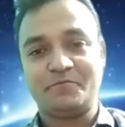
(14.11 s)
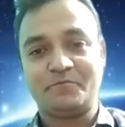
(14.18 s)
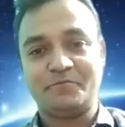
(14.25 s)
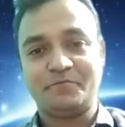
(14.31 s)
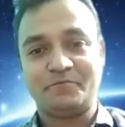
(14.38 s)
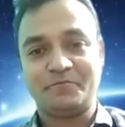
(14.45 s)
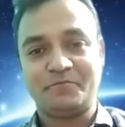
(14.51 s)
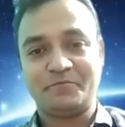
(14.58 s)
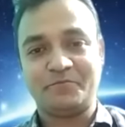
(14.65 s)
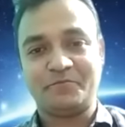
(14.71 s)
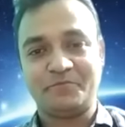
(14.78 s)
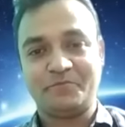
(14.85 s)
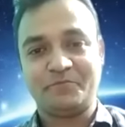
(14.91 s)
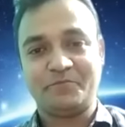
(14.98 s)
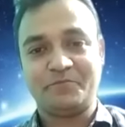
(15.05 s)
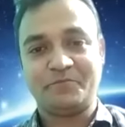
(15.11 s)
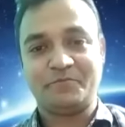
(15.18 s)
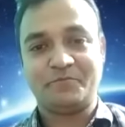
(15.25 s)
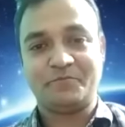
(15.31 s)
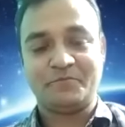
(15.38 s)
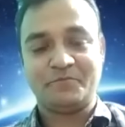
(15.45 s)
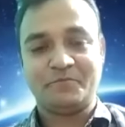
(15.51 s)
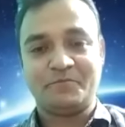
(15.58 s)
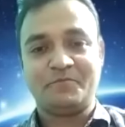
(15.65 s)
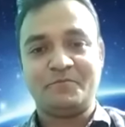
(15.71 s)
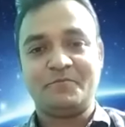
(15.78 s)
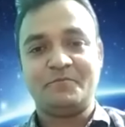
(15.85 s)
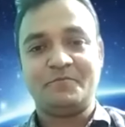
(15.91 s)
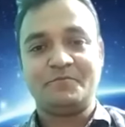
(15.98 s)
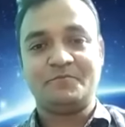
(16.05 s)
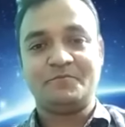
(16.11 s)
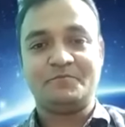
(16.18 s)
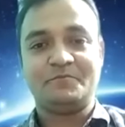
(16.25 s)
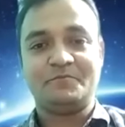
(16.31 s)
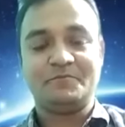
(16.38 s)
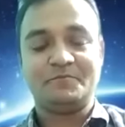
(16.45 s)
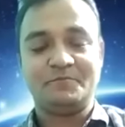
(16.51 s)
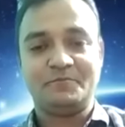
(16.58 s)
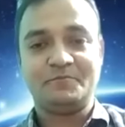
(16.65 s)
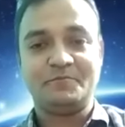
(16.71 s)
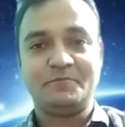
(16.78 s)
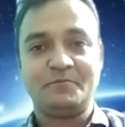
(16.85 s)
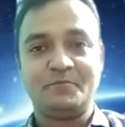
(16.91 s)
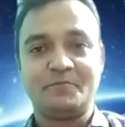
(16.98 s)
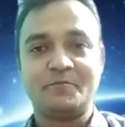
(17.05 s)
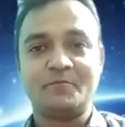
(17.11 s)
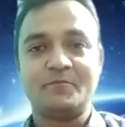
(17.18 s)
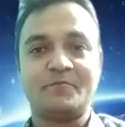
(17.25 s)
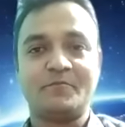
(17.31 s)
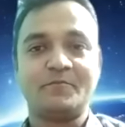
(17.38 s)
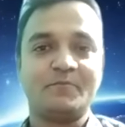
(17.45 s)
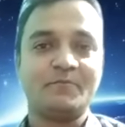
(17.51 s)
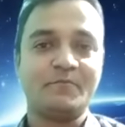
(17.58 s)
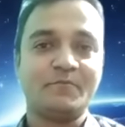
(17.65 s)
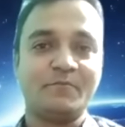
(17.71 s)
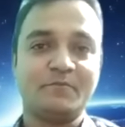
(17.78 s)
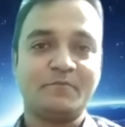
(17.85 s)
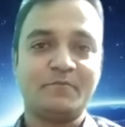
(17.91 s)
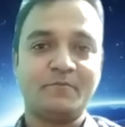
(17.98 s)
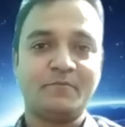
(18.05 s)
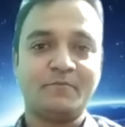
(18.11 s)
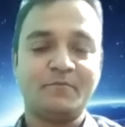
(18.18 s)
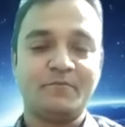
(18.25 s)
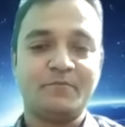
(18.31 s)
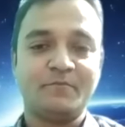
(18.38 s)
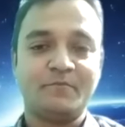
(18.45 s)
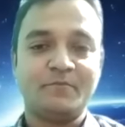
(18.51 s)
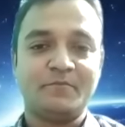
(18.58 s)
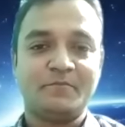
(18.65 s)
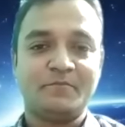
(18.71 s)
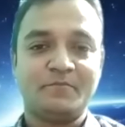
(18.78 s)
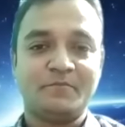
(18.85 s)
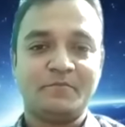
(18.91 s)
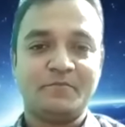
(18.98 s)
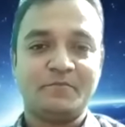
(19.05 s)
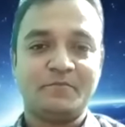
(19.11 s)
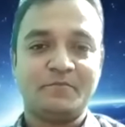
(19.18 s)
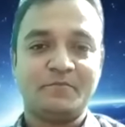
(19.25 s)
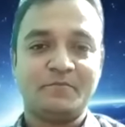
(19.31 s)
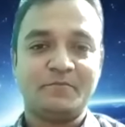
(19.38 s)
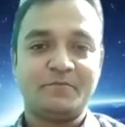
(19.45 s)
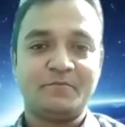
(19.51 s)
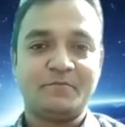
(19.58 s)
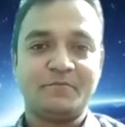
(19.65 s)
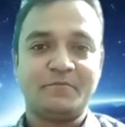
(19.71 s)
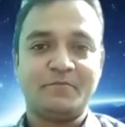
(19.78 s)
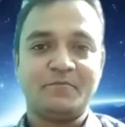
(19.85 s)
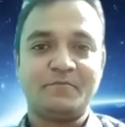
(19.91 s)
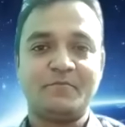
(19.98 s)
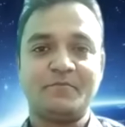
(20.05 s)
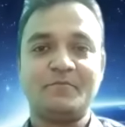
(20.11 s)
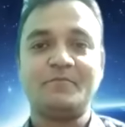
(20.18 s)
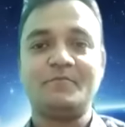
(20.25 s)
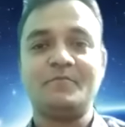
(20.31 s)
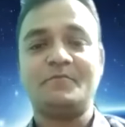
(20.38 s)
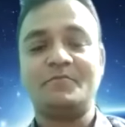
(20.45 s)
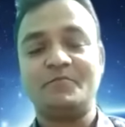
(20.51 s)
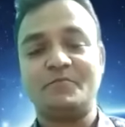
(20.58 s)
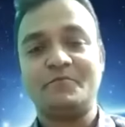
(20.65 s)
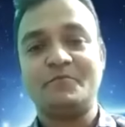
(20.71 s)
This person isn't speaking.